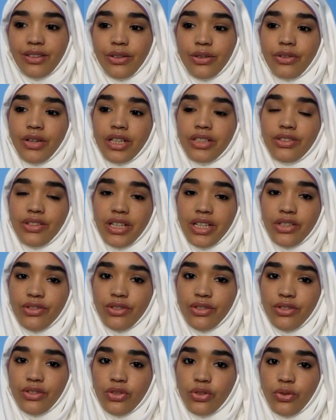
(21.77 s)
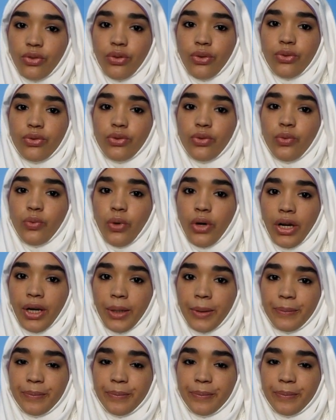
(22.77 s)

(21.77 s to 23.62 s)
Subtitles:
congratulations to those who won.